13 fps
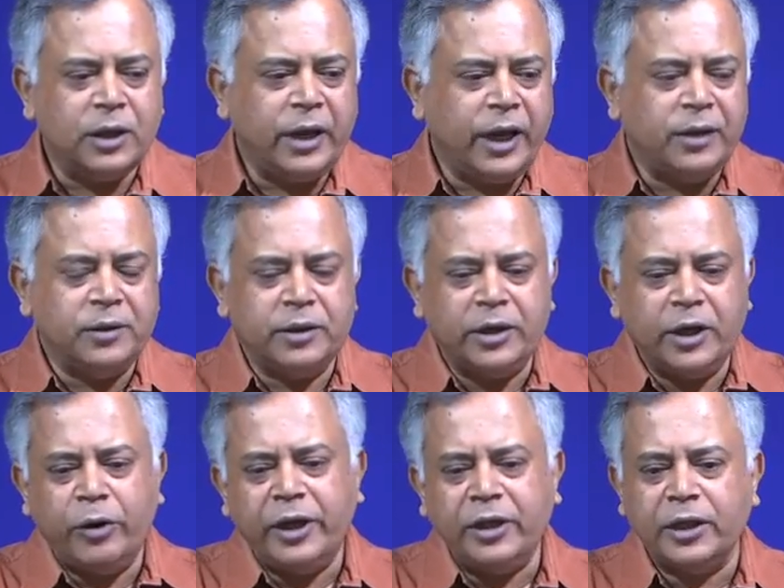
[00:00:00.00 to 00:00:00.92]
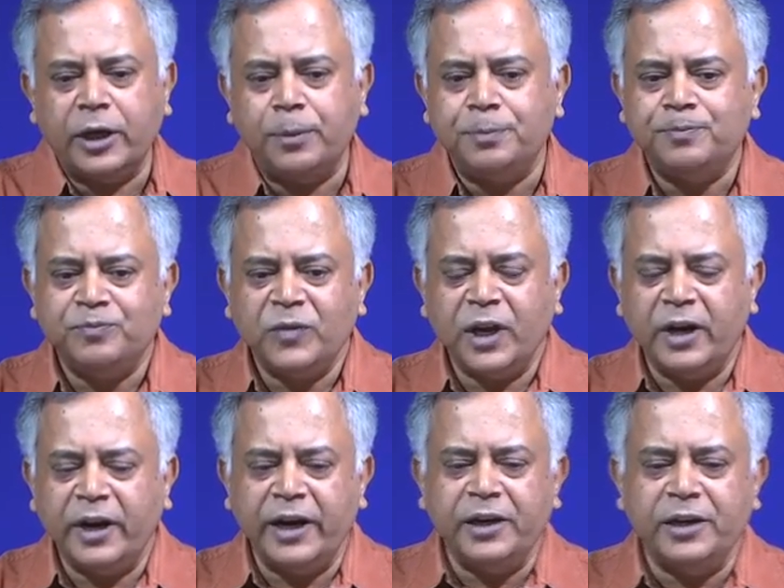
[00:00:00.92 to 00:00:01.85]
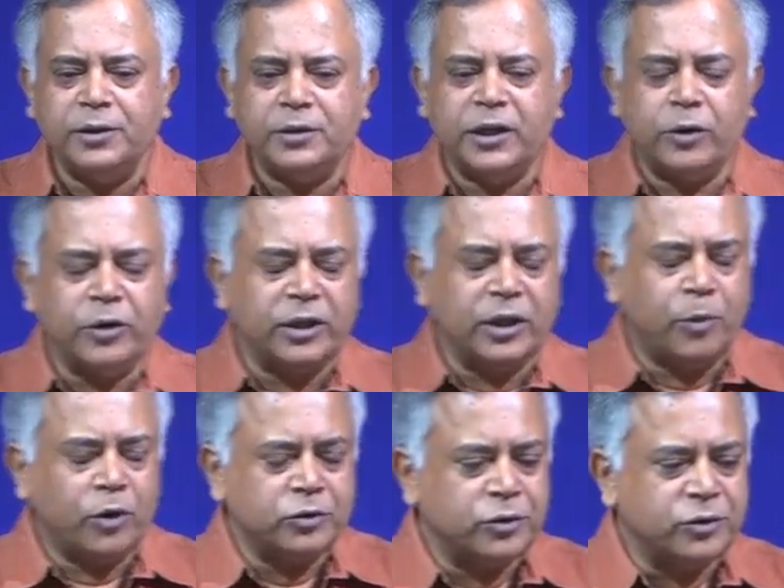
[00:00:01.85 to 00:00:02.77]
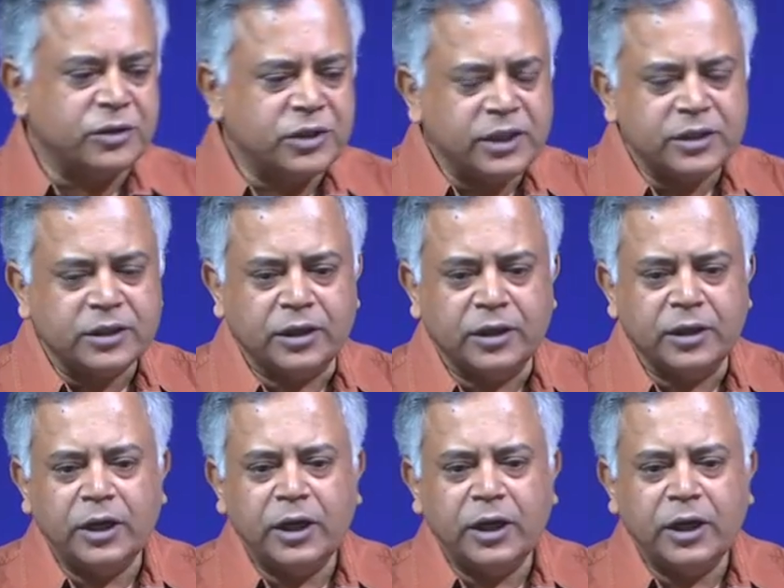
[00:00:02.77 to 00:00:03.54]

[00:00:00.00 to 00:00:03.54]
and during the monsoon season,